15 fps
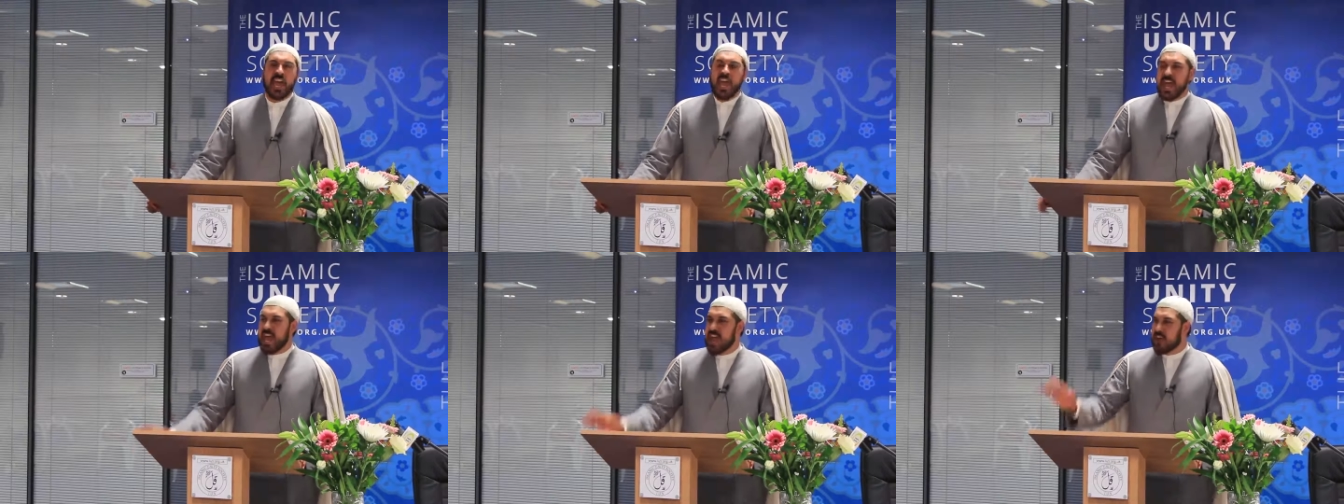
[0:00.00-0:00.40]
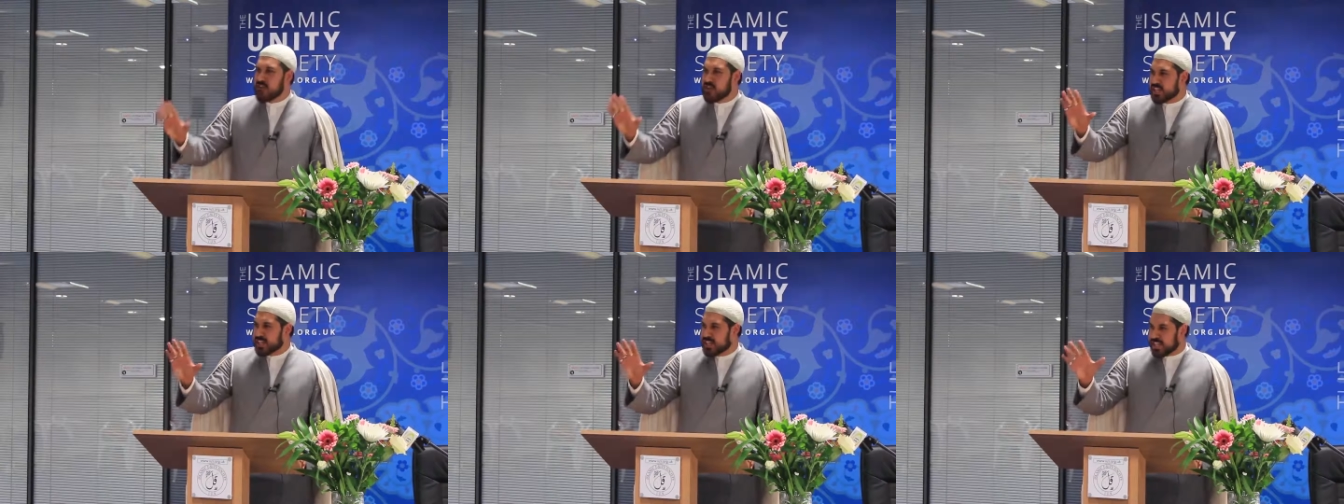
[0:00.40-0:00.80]

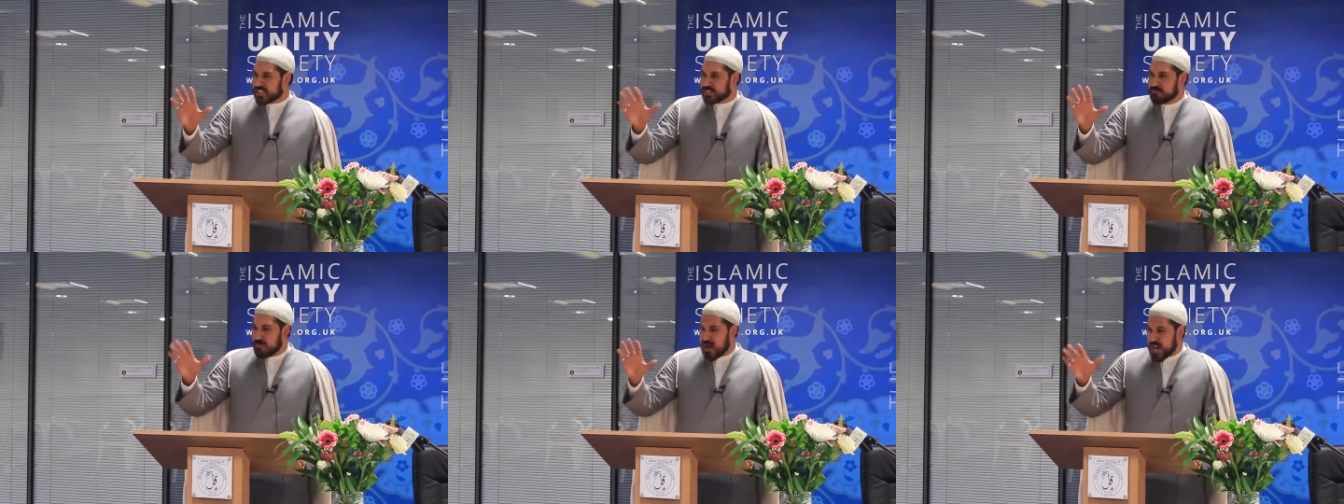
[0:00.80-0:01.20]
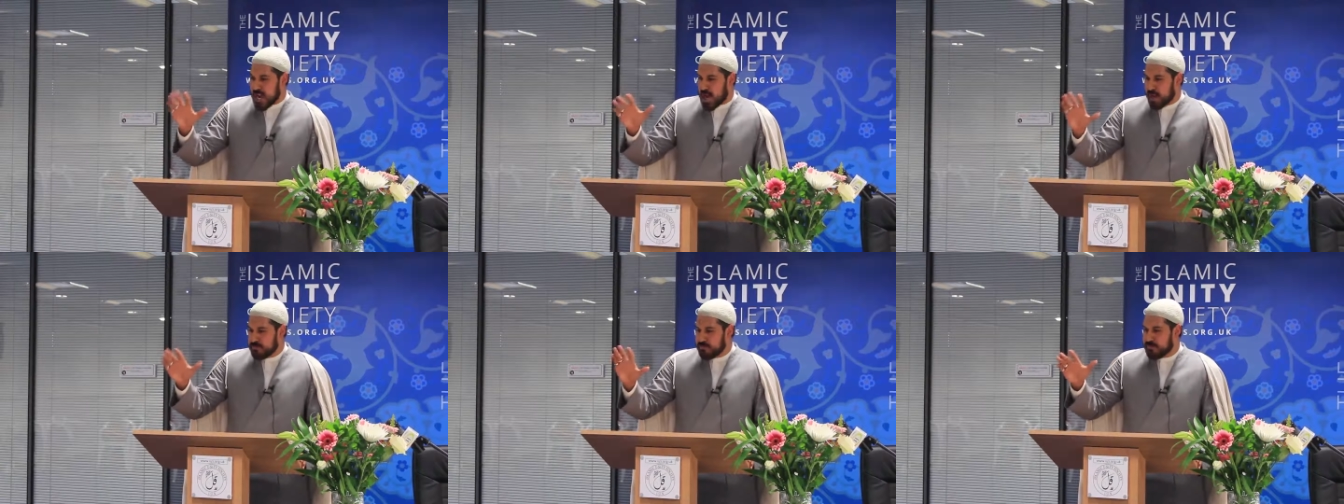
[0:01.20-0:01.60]
Hearing this,
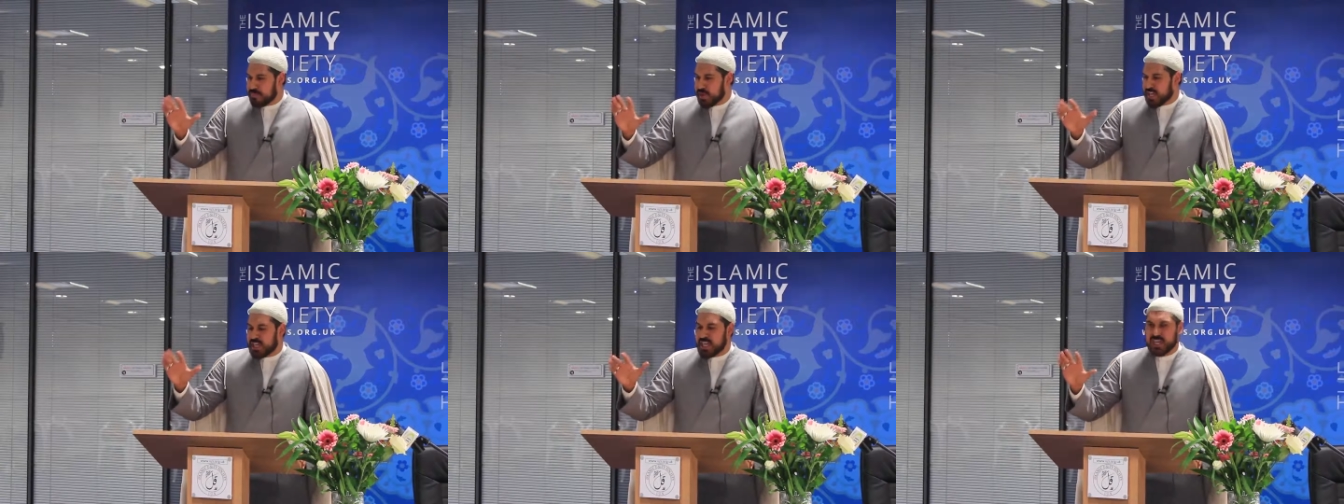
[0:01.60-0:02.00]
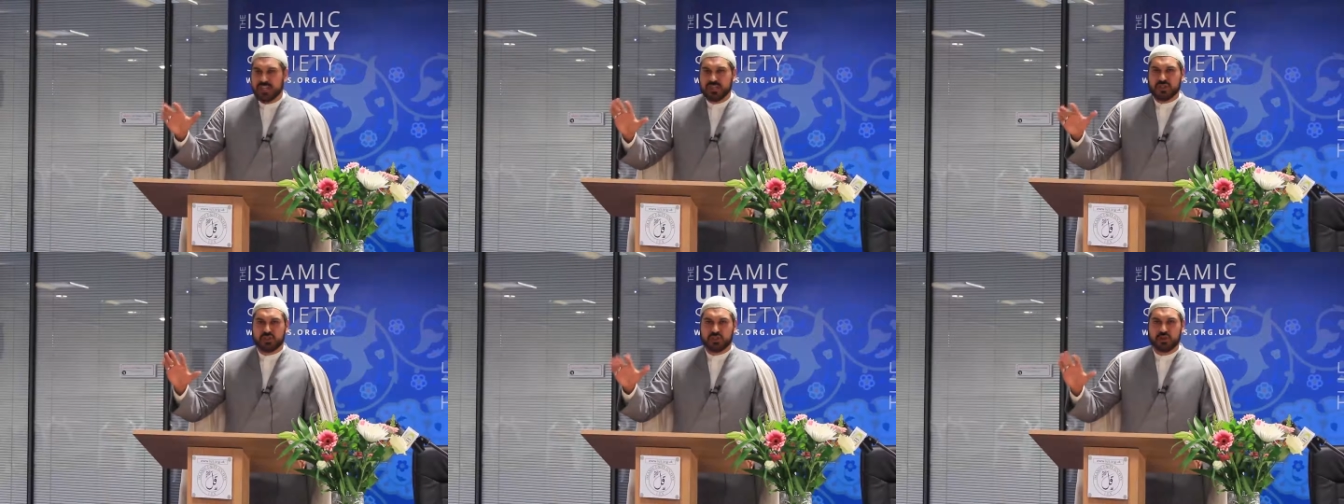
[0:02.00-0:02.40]
Marhab
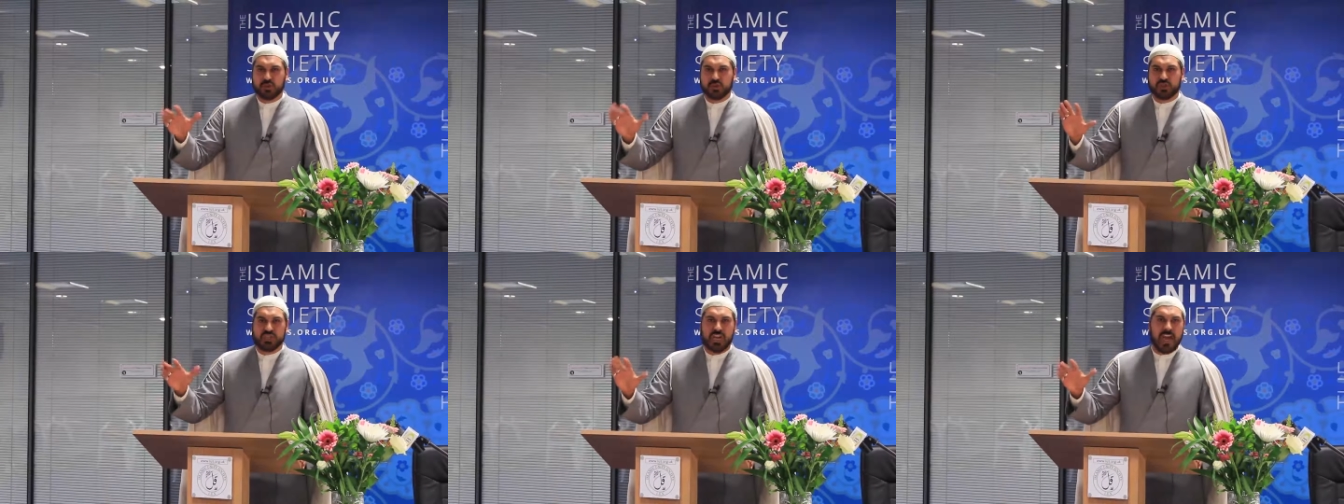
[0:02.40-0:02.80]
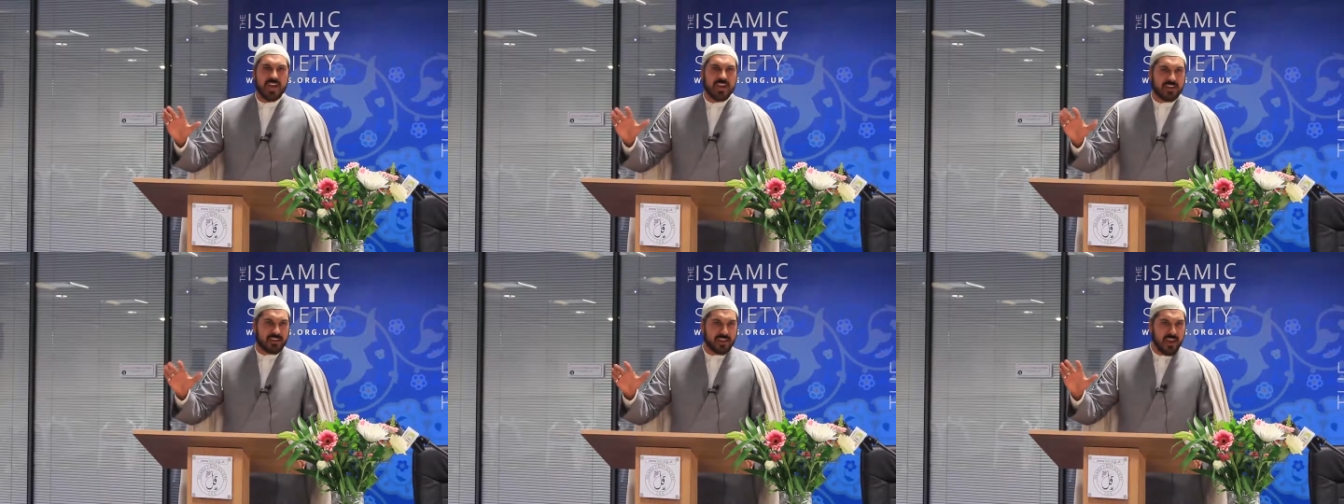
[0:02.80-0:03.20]
begins to
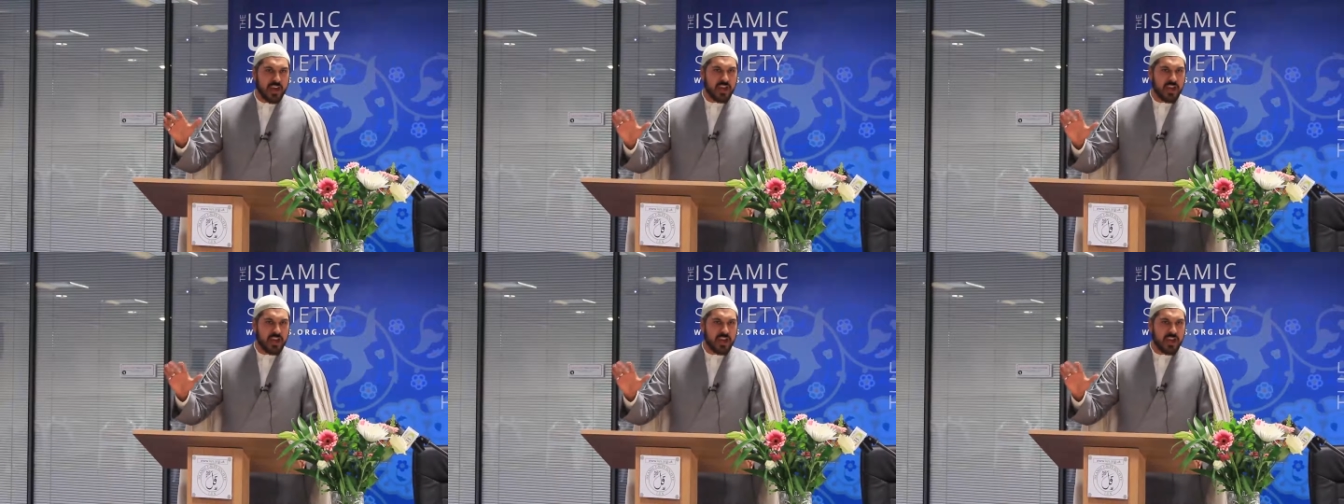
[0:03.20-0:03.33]
shake.